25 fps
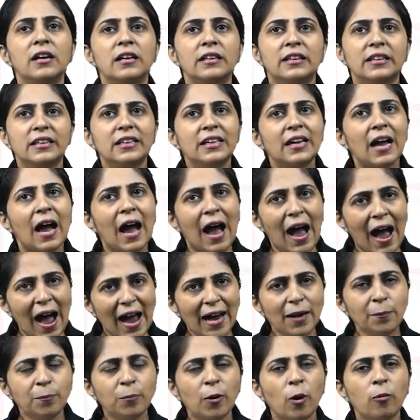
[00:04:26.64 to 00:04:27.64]
the
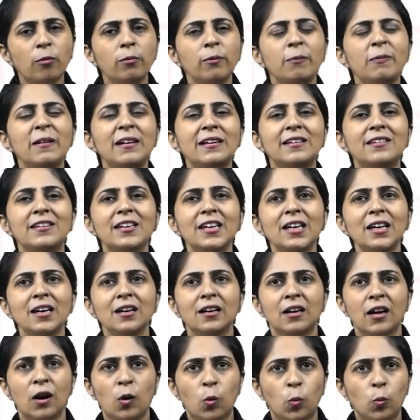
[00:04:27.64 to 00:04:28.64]
high probability
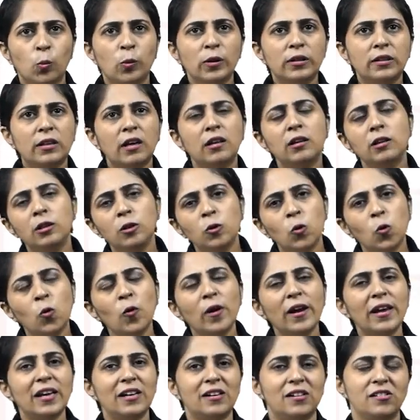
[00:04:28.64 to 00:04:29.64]
with the low
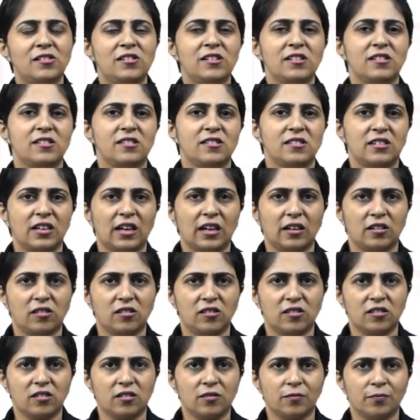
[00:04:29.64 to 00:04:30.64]
energy
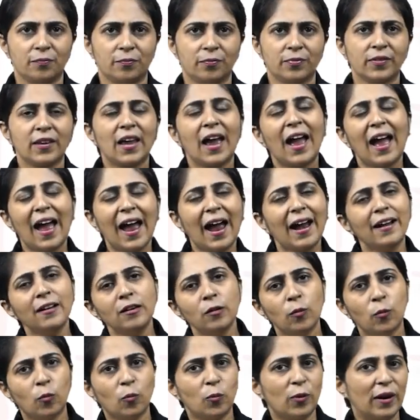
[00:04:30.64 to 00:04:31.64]
states and
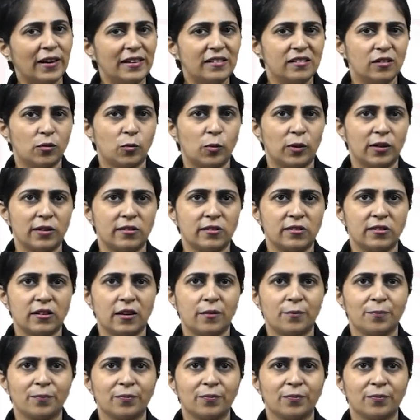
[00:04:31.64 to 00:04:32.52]
vice versa.